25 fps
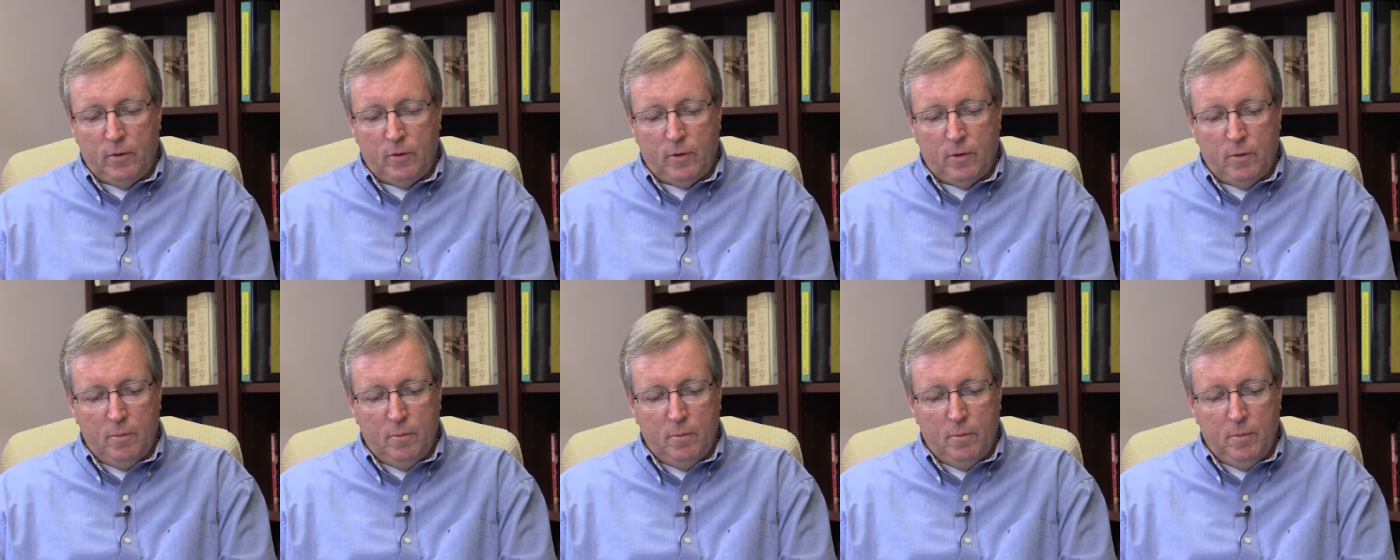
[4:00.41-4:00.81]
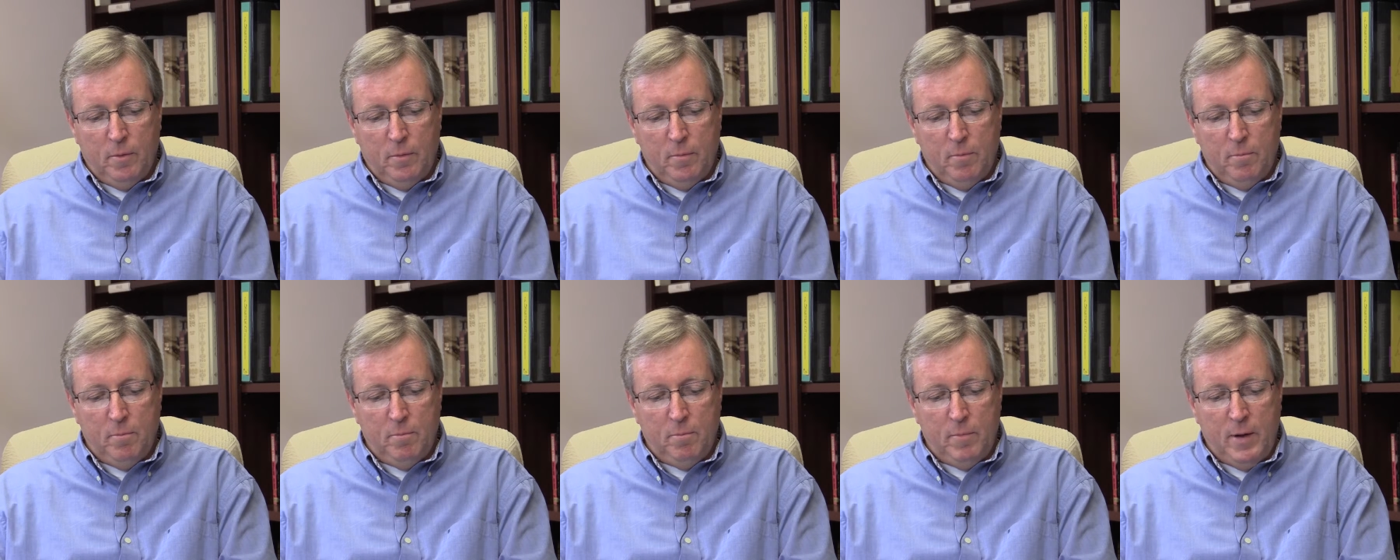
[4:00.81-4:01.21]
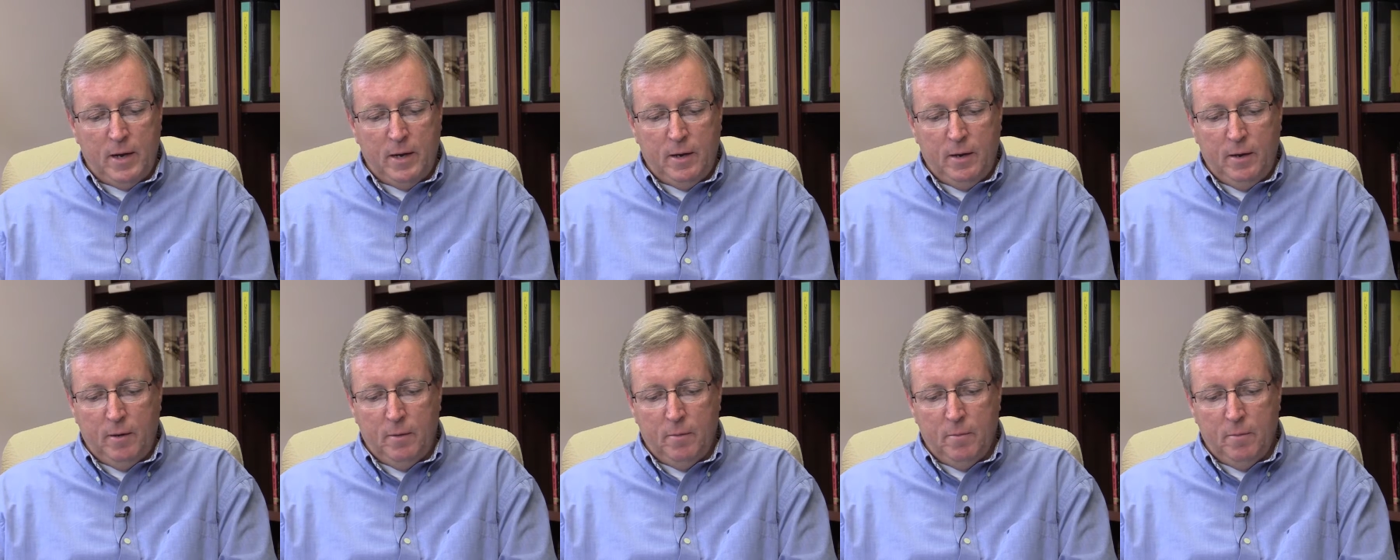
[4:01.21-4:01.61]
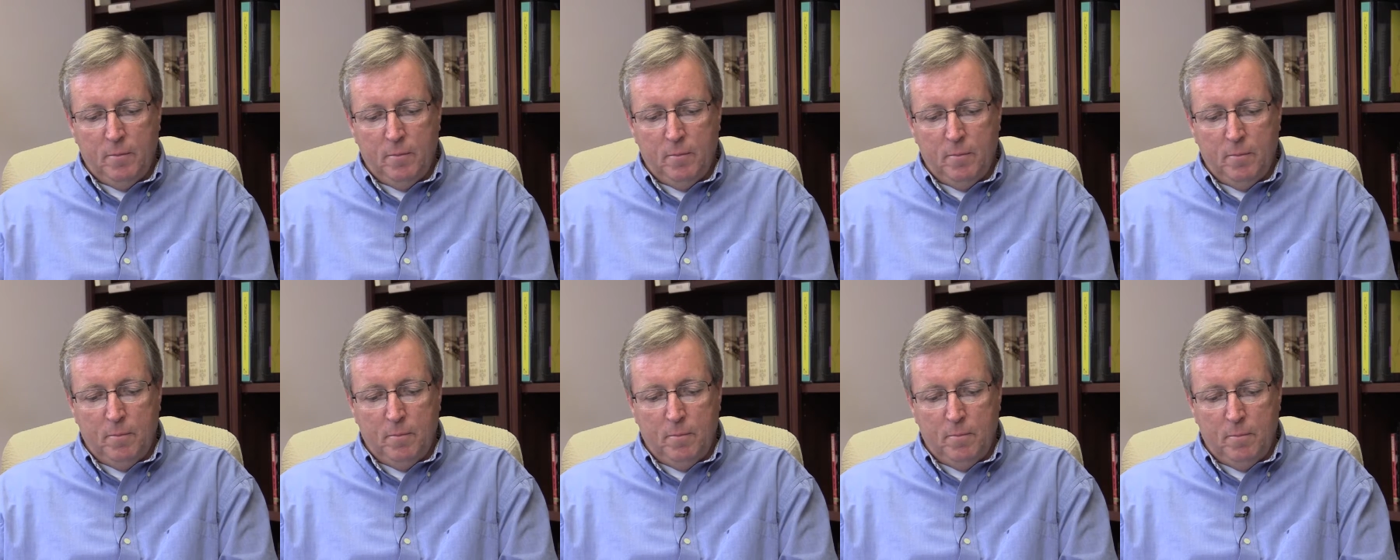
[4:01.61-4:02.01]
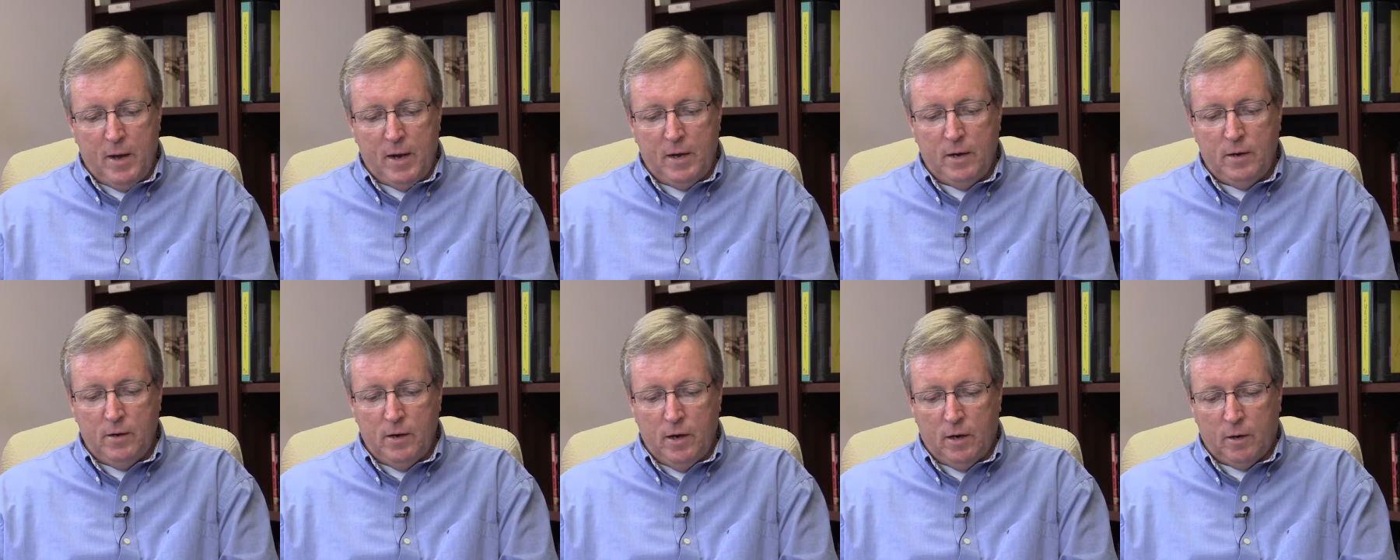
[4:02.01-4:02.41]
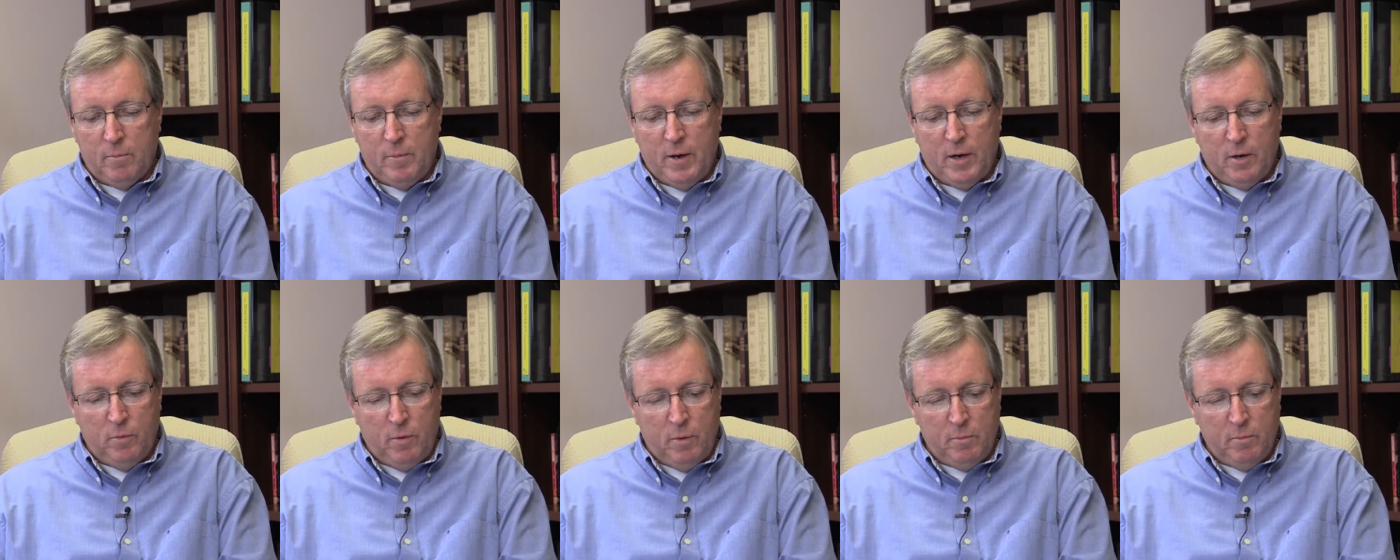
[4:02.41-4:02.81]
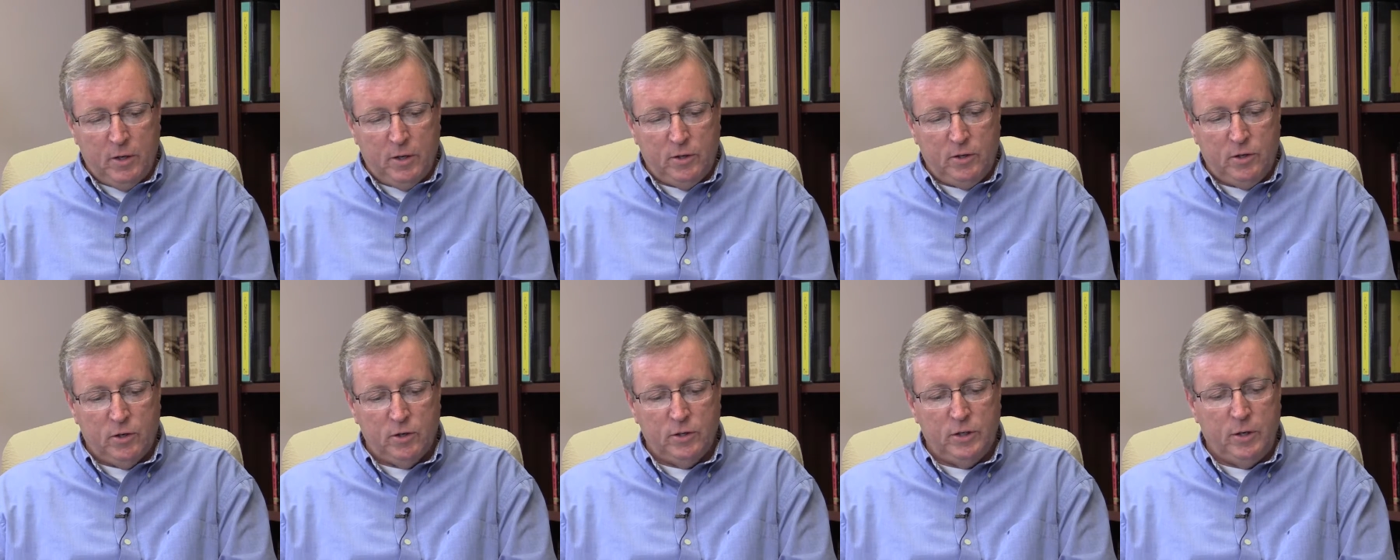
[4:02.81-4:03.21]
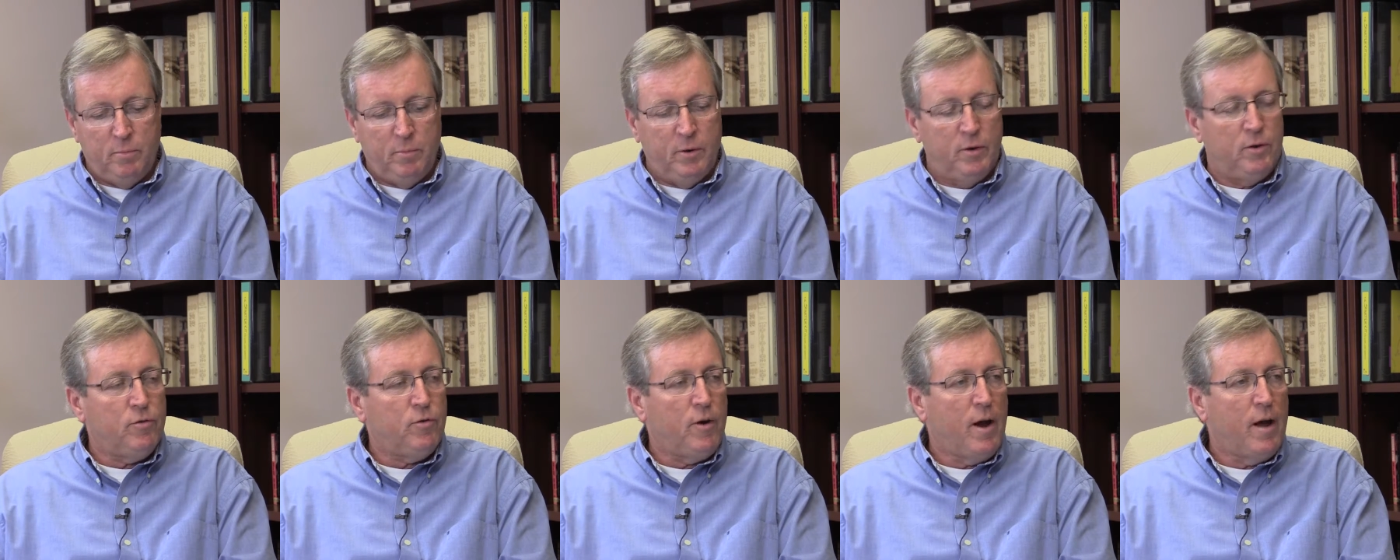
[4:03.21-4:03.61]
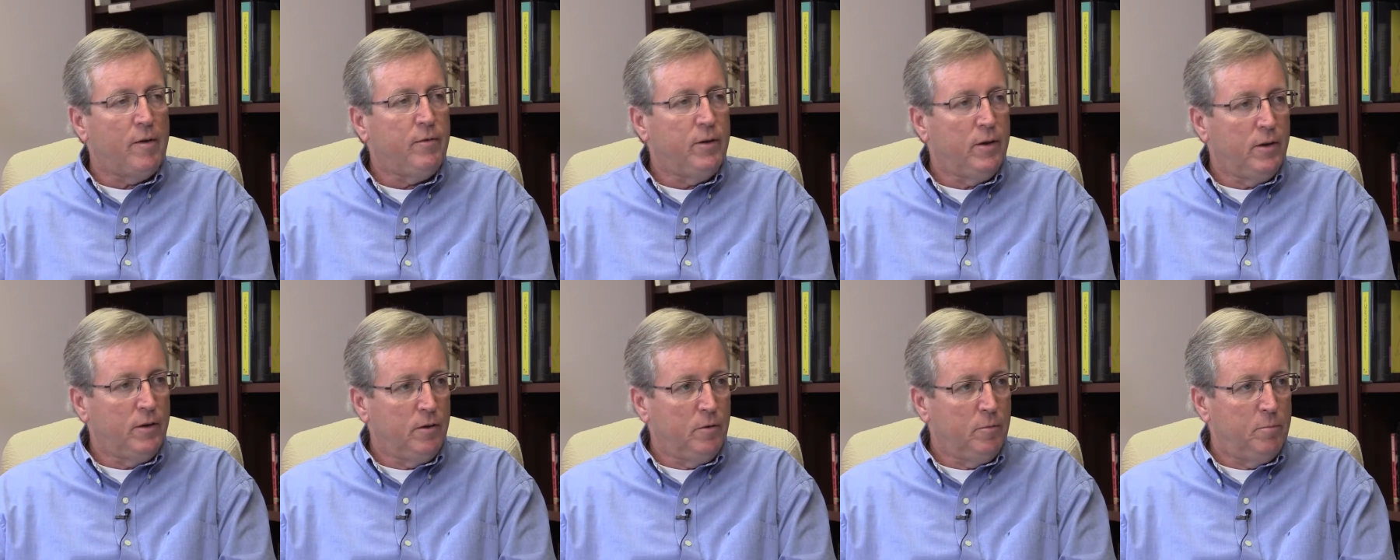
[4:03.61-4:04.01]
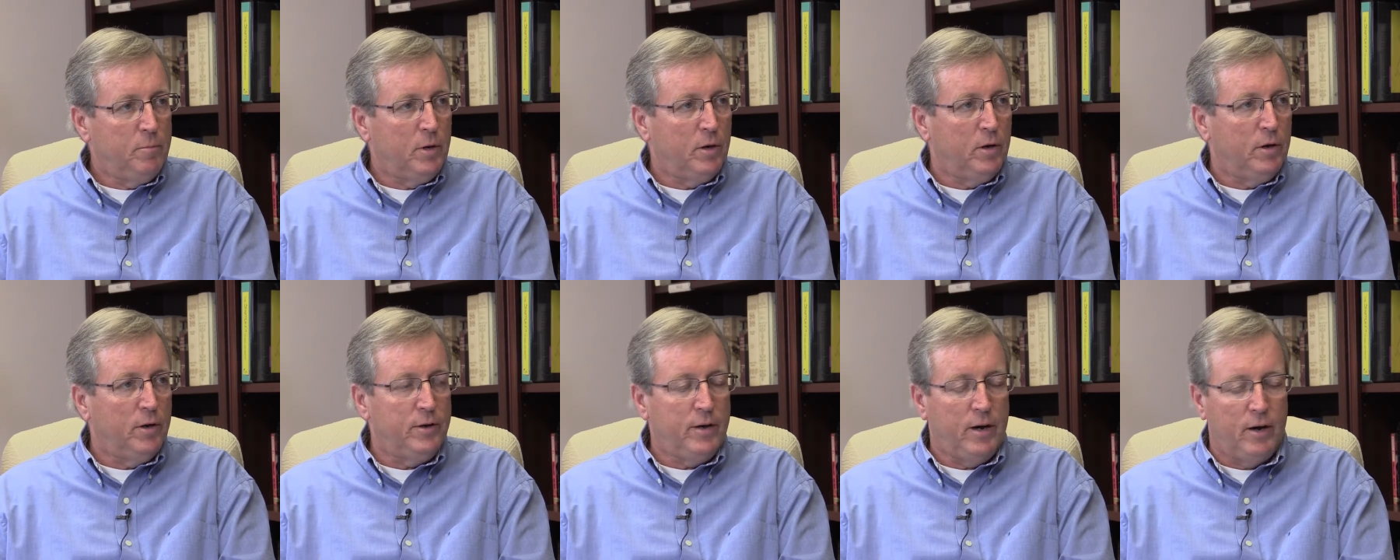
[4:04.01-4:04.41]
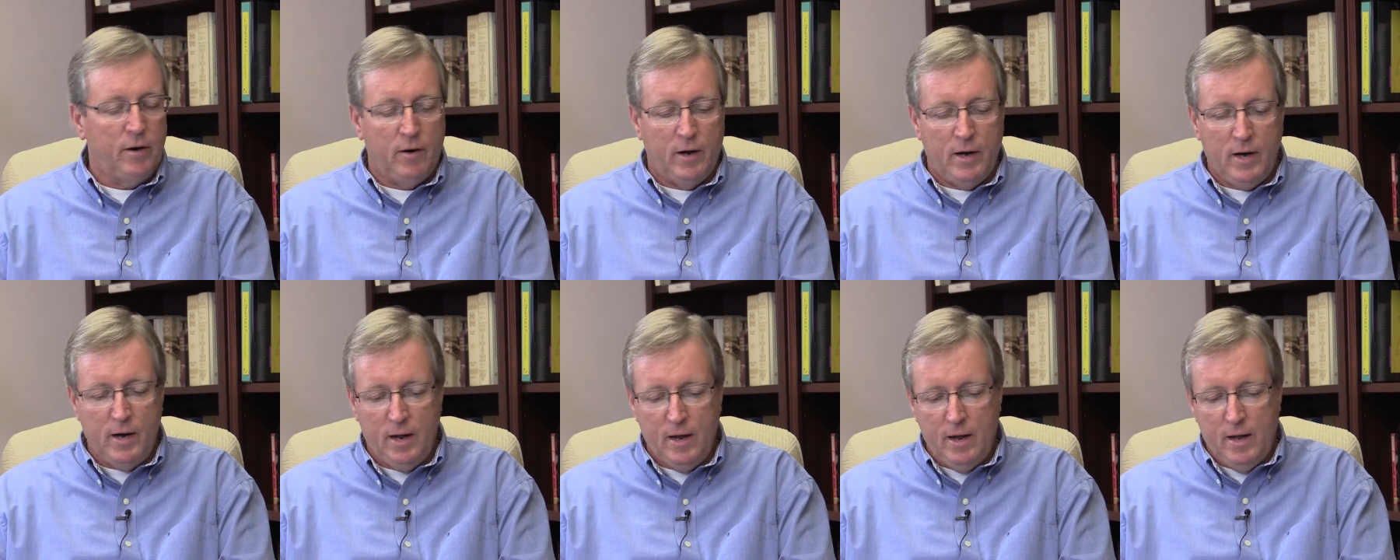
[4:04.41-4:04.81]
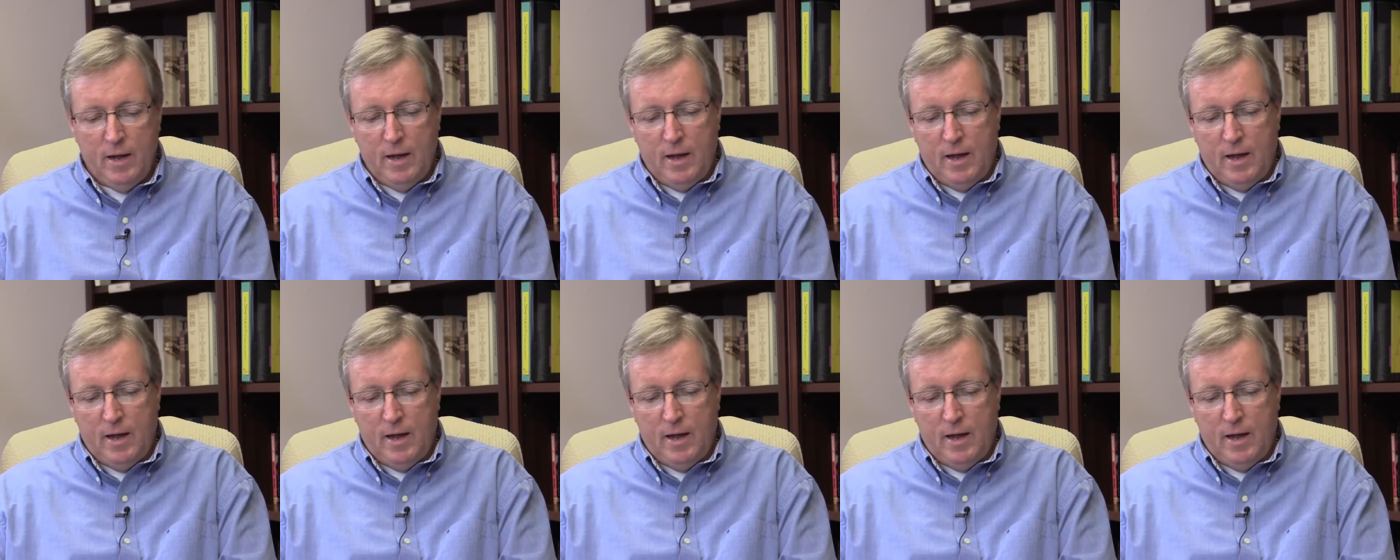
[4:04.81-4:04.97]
there are many young men and women in the church have been drafted into the military